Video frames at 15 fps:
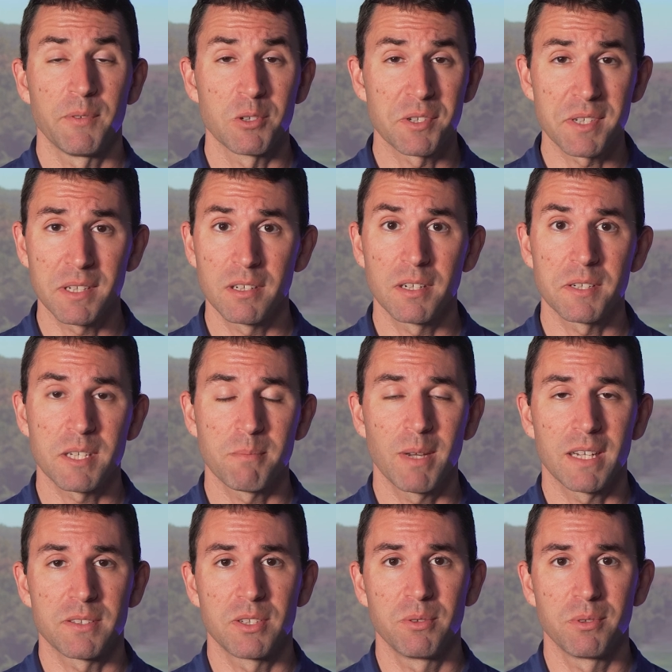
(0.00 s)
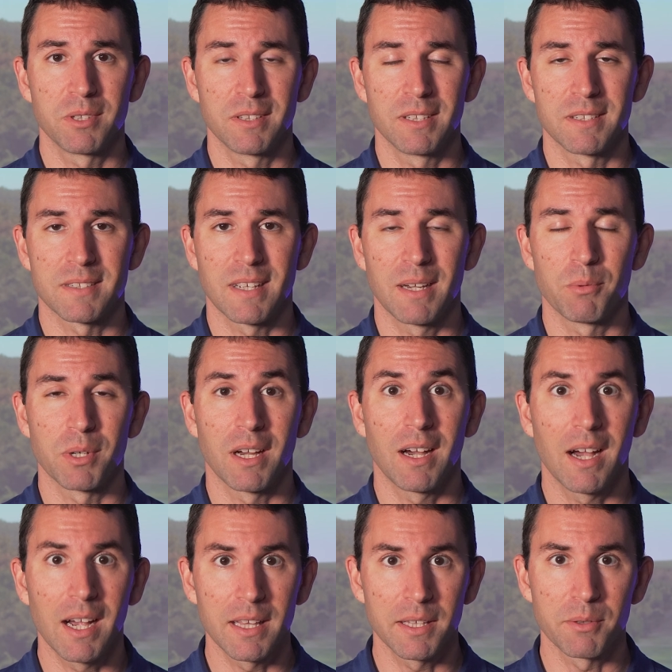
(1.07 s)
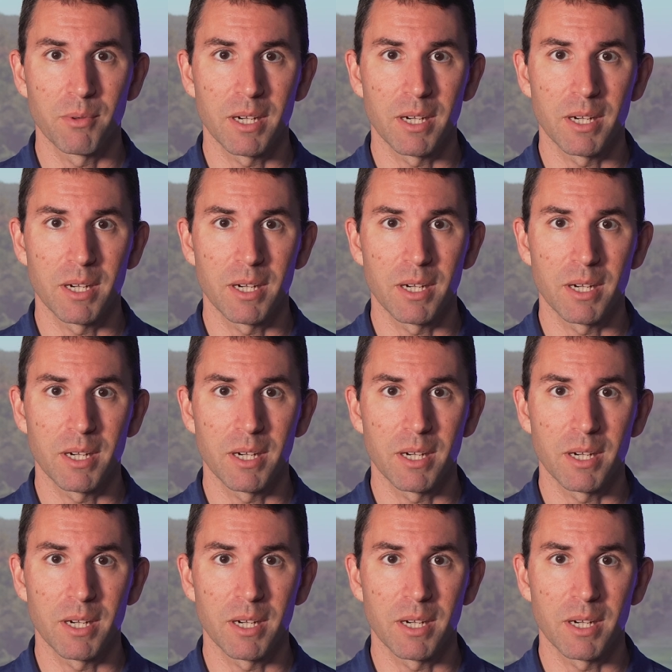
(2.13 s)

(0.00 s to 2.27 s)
you're serious about doing this, I would highly